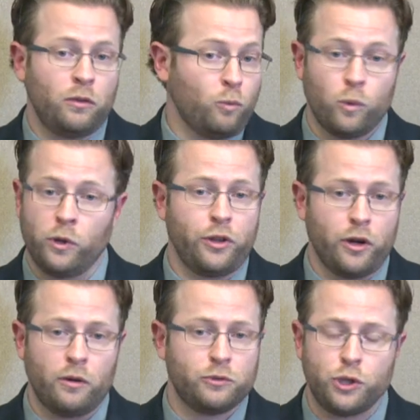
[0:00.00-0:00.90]
were
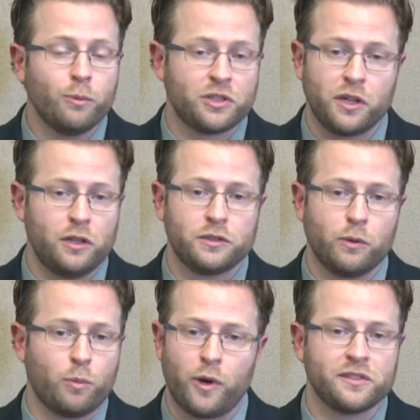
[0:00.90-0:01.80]
there tumor cells that
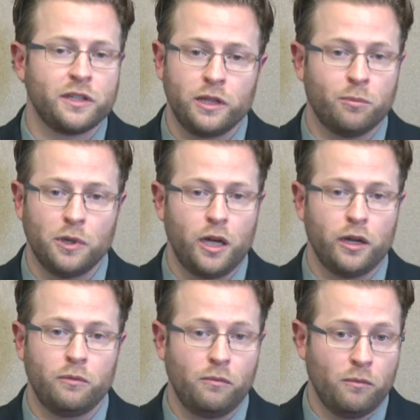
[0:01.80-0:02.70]
were present in the
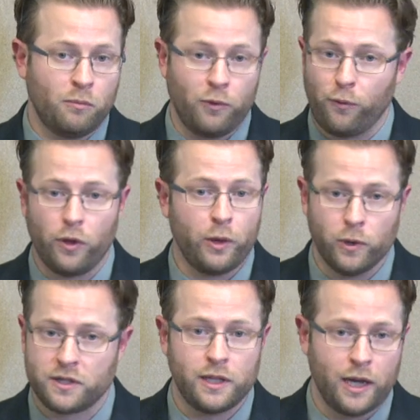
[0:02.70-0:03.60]
blood before they
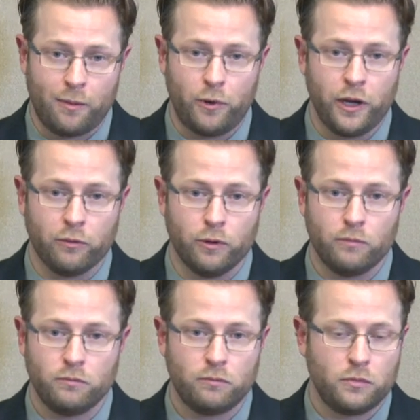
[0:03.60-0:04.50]
went to the operating room?